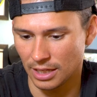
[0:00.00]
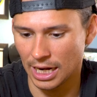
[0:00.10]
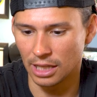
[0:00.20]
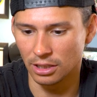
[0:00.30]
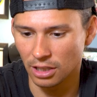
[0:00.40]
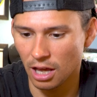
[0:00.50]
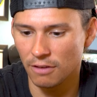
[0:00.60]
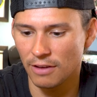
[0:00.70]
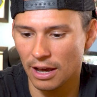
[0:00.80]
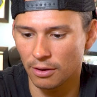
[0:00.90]
And I
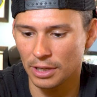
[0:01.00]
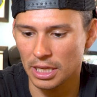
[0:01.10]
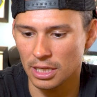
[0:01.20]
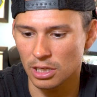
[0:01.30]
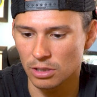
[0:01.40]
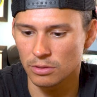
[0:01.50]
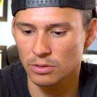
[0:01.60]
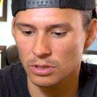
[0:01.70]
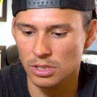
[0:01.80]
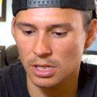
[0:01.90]
love how he
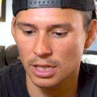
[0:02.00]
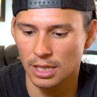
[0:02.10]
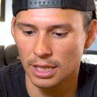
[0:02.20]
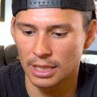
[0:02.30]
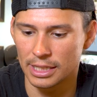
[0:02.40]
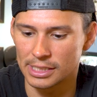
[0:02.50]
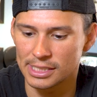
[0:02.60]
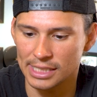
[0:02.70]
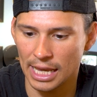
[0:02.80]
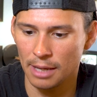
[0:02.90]
used the
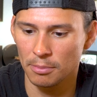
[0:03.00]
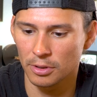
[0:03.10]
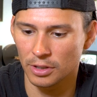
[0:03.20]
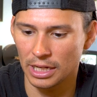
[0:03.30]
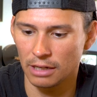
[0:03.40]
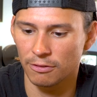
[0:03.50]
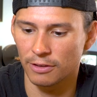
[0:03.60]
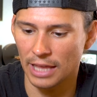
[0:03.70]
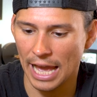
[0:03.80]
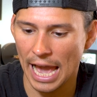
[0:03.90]
same green
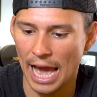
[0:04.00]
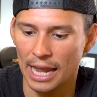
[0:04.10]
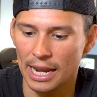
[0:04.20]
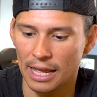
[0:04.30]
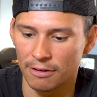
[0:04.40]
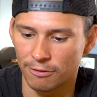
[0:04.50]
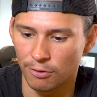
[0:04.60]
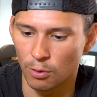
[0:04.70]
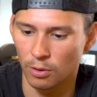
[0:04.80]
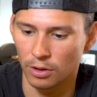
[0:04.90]
for the hat and
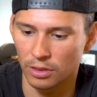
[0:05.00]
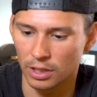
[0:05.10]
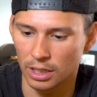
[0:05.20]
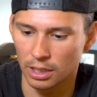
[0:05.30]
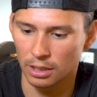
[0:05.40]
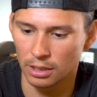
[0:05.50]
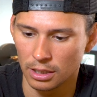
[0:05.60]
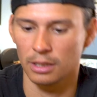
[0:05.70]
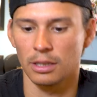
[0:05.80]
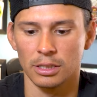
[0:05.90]
for the
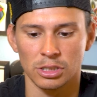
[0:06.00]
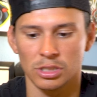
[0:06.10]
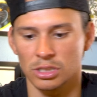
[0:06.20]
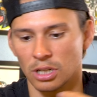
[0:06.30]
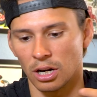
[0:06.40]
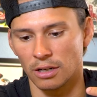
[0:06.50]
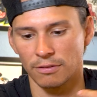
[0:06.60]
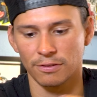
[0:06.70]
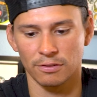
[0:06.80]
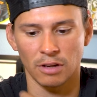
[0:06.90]
the
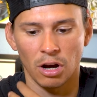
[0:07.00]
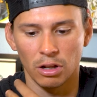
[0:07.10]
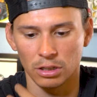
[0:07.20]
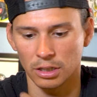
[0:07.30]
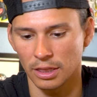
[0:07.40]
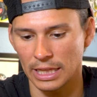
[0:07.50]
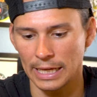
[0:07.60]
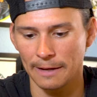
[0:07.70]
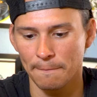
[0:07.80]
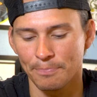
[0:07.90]
scarf collar
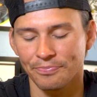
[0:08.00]
thing